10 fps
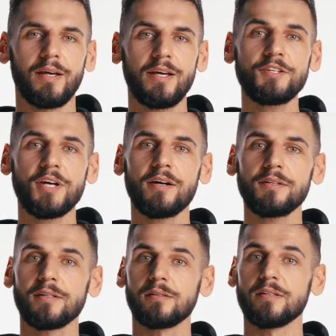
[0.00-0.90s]
Each
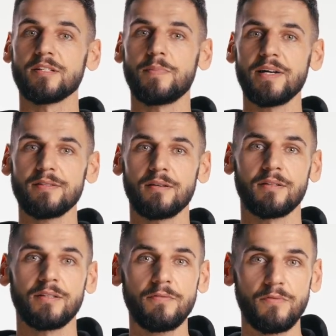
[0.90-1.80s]
article is based on
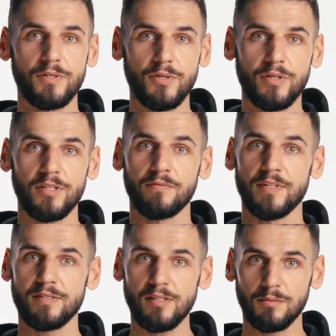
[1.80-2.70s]
a different unit of
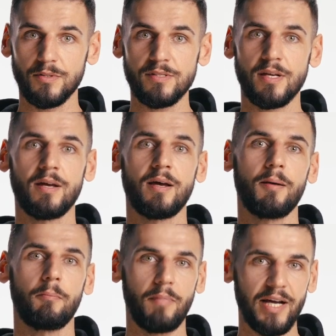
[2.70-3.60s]
the syllabus:
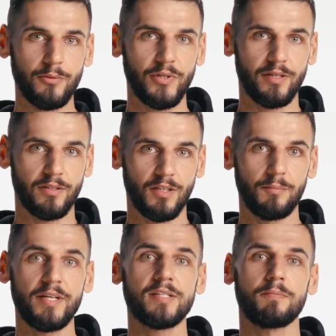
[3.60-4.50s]

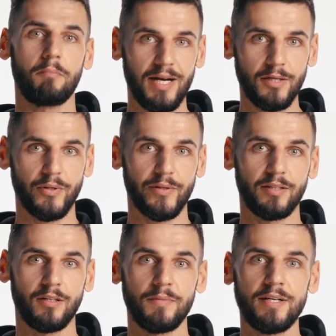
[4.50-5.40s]
microeconomics,
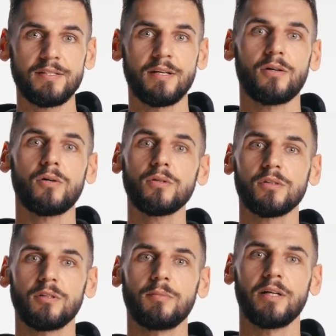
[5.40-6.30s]
macroeconomics, or
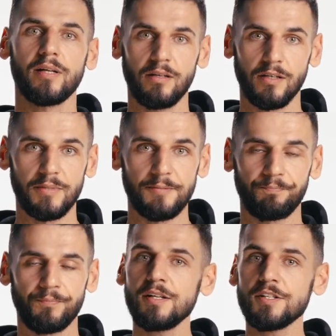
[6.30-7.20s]
global economy.
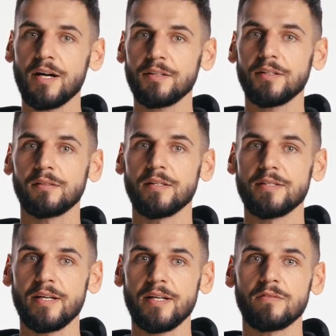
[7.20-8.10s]
Each article
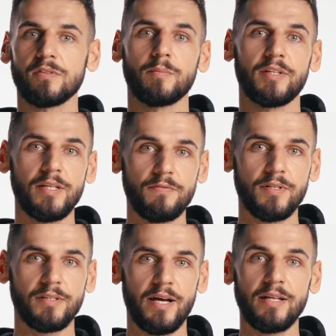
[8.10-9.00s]
is taken from a
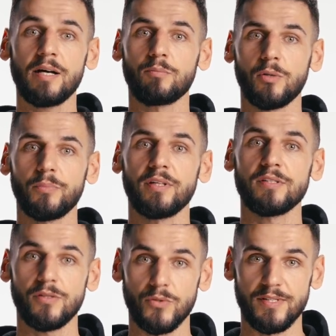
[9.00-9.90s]
different and appropriate
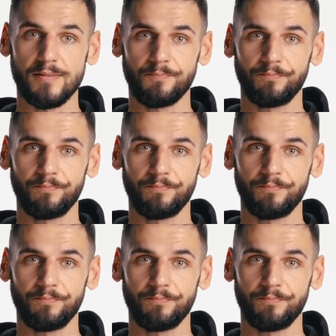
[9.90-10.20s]
source.